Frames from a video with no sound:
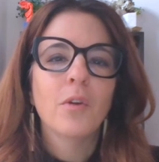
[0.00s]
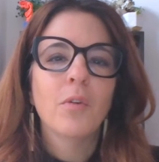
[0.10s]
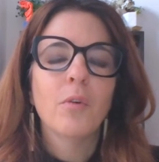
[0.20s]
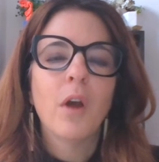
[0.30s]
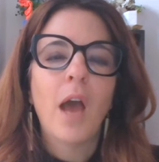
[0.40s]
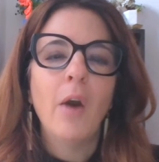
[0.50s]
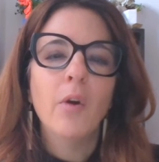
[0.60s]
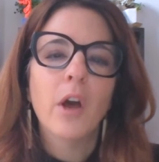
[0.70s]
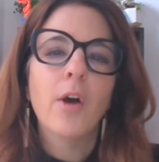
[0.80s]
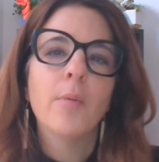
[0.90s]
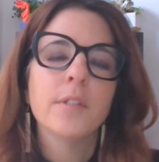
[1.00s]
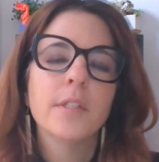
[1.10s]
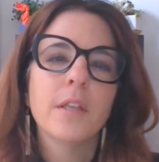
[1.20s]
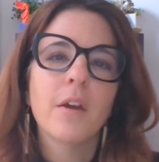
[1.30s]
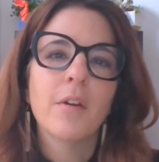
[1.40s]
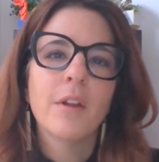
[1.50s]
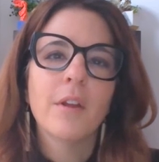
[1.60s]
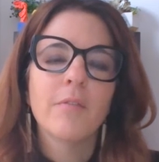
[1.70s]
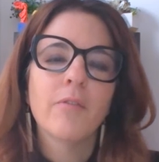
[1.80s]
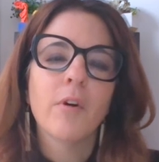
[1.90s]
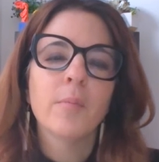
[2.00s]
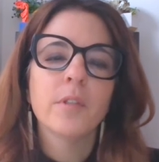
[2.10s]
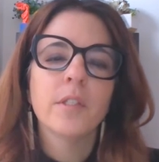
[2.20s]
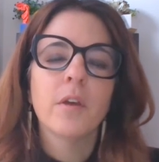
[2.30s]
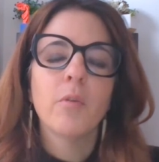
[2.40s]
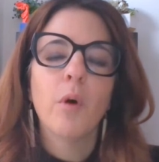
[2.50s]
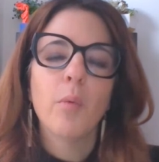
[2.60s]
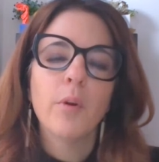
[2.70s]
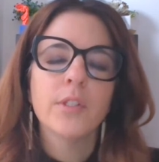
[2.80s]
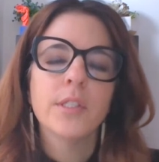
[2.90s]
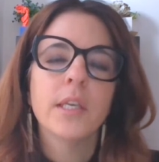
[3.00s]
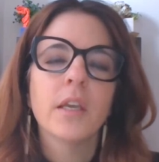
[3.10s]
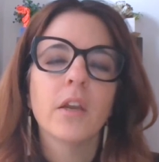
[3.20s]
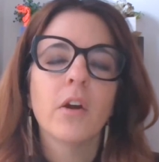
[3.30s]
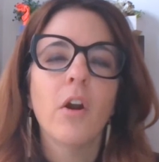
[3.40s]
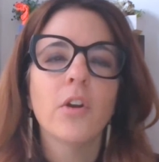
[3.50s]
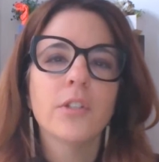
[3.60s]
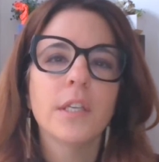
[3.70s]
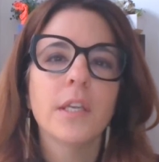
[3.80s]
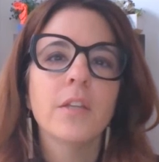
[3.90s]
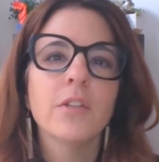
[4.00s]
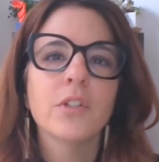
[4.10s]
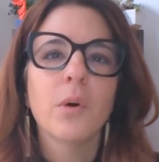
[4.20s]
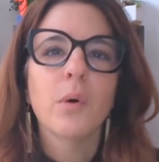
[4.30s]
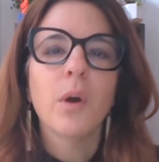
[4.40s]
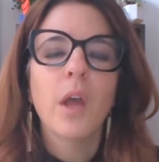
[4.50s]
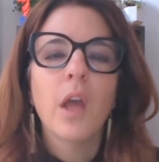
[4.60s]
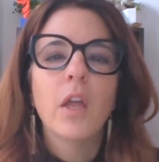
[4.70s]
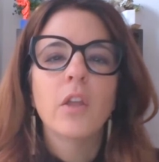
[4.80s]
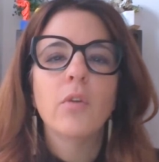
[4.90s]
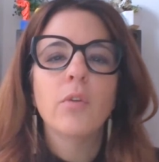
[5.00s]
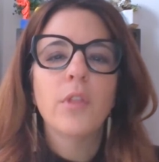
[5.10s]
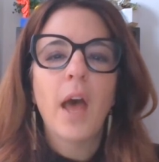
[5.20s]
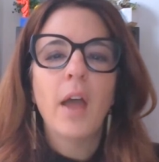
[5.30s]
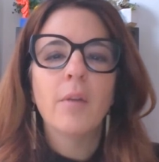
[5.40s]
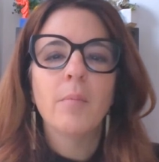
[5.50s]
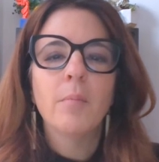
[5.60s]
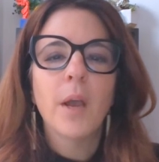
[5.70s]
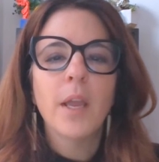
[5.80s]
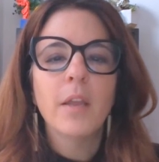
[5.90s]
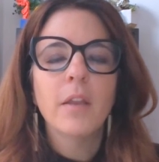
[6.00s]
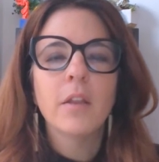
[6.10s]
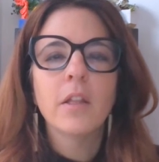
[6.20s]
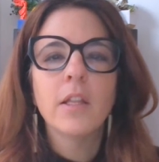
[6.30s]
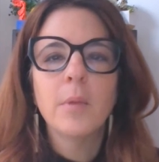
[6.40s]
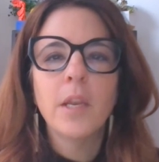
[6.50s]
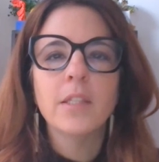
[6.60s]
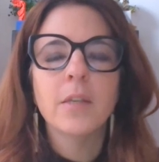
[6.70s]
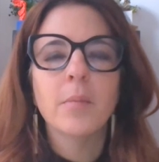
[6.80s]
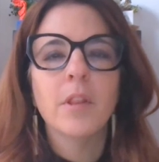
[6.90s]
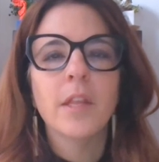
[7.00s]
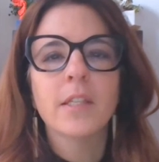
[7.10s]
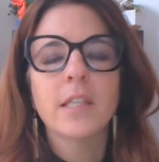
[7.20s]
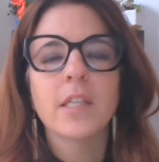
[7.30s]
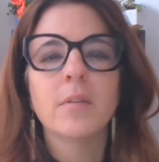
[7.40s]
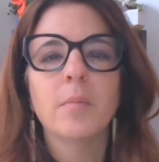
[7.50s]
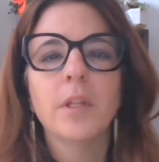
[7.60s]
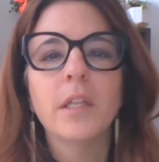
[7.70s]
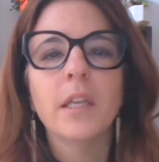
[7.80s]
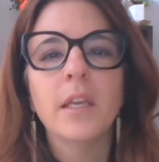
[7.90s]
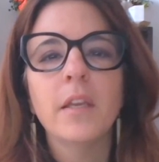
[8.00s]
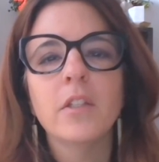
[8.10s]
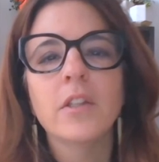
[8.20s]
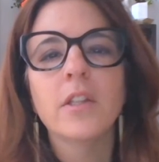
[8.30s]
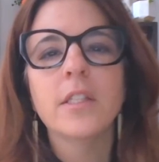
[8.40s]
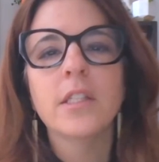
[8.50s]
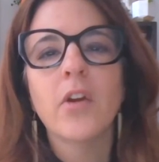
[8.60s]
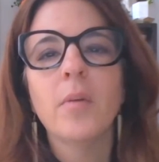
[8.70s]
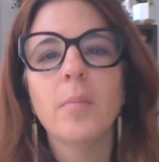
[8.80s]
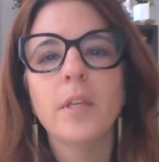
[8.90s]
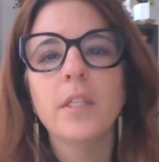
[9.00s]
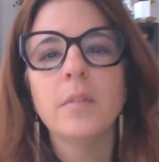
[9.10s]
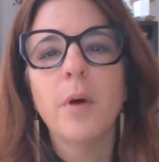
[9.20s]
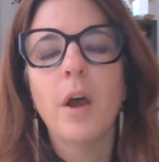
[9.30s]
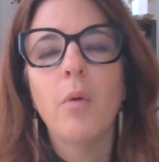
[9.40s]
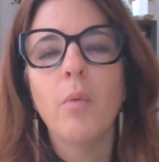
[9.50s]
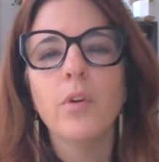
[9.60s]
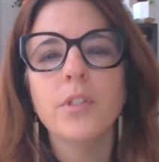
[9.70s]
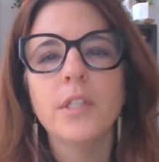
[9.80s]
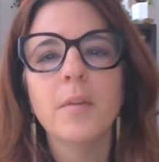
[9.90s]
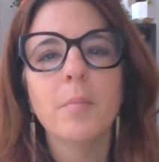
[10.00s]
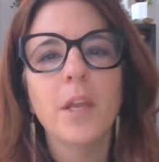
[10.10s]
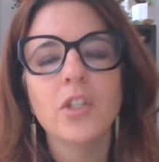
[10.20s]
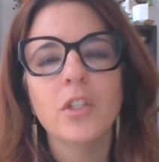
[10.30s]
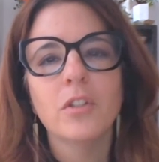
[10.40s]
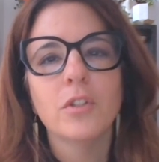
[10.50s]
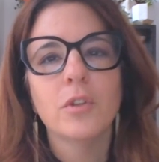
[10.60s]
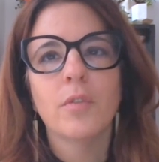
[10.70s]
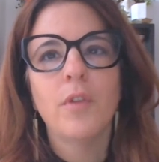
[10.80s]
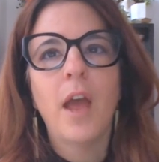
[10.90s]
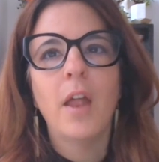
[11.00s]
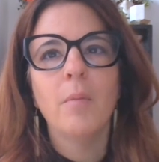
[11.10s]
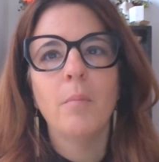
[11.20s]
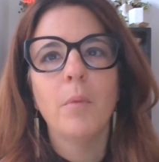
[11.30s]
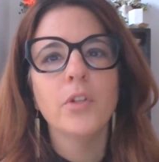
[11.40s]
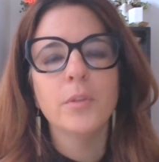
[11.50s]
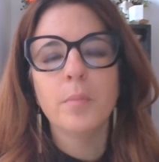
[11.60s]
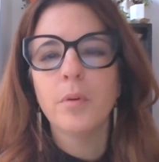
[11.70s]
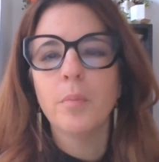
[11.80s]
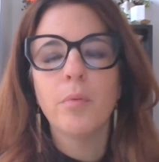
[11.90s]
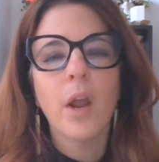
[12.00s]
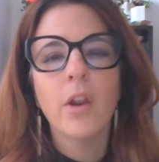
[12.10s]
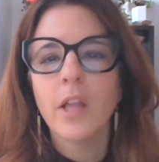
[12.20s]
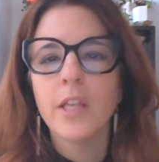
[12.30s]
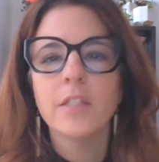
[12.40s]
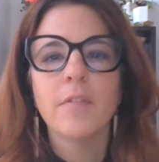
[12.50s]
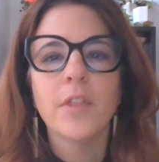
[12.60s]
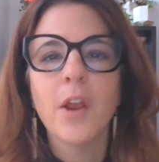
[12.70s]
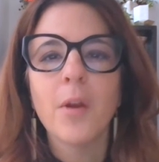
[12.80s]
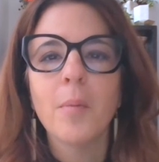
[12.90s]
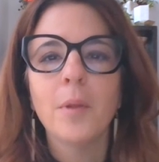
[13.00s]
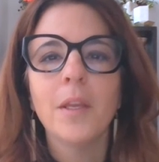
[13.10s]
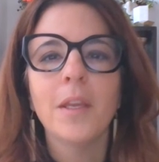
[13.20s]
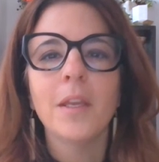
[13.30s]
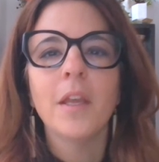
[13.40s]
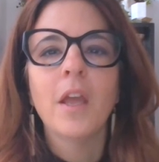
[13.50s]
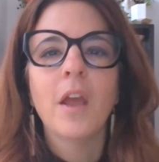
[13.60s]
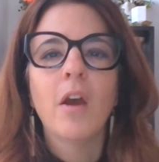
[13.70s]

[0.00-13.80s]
you know, outcomes from what we're seeing in CAR T. So, you know, that might eliminate some of the accessibility to these therapies, but we're seeing patients who've had multiple prior lines of therapy,